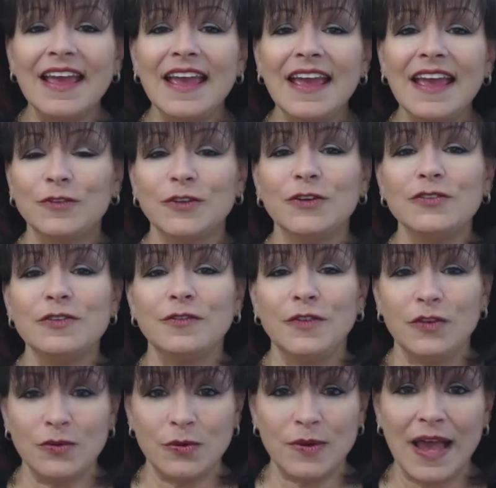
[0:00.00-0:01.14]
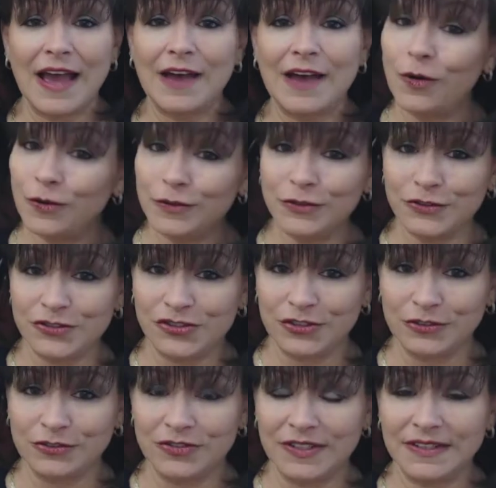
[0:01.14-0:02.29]
and for those of you who have older
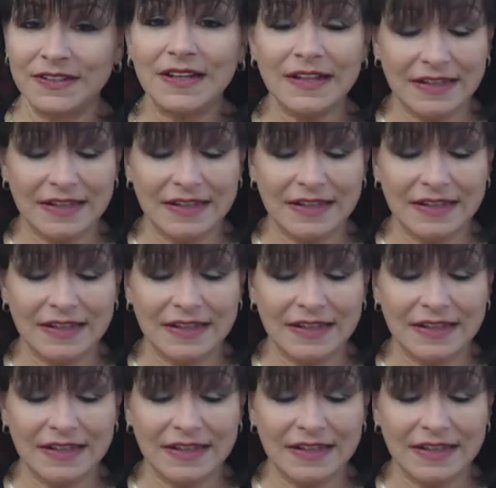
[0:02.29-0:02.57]
children